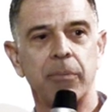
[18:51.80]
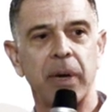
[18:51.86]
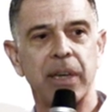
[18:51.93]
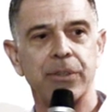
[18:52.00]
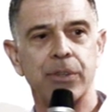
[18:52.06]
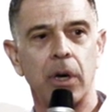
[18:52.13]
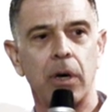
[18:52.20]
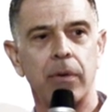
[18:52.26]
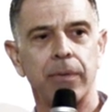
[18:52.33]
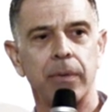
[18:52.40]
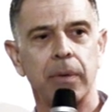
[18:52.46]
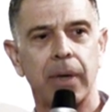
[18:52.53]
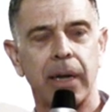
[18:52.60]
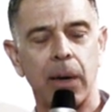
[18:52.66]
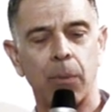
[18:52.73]
of myself.
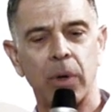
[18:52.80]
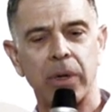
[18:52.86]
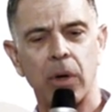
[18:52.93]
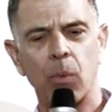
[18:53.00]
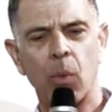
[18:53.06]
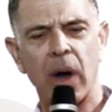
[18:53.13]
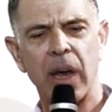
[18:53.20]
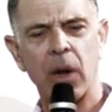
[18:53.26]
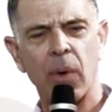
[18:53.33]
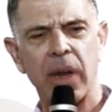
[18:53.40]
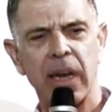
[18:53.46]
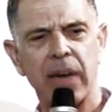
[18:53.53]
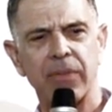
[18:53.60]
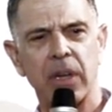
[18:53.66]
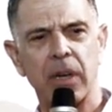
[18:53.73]
And I wondered, why do
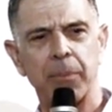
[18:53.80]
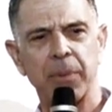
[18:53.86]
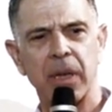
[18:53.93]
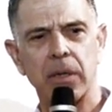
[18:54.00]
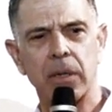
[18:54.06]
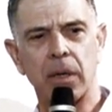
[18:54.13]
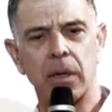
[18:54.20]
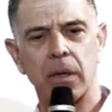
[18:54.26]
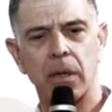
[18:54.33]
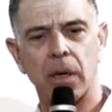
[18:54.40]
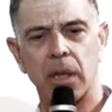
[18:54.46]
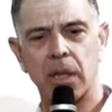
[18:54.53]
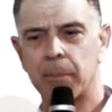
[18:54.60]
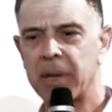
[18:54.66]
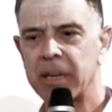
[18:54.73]
I have that opinion?
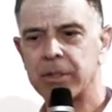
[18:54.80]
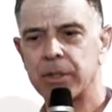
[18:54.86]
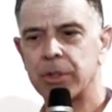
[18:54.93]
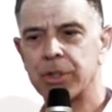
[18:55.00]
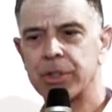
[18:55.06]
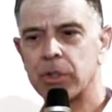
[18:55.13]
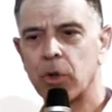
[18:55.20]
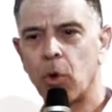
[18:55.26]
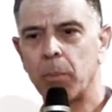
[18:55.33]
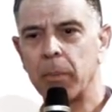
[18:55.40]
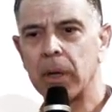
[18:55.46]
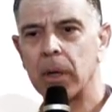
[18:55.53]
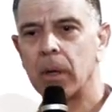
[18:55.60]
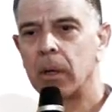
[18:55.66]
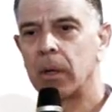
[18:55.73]
And the medicine just told
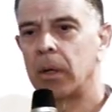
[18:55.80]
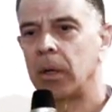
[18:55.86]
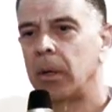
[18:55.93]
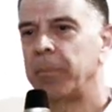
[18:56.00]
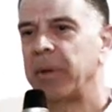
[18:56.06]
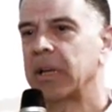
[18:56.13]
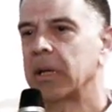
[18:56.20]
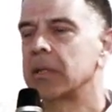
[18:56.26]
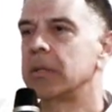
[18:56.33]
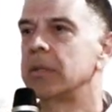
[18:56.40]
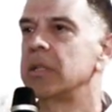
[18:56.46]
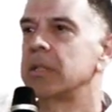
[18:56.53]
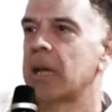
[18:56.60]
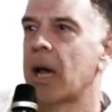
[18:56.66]
me, because this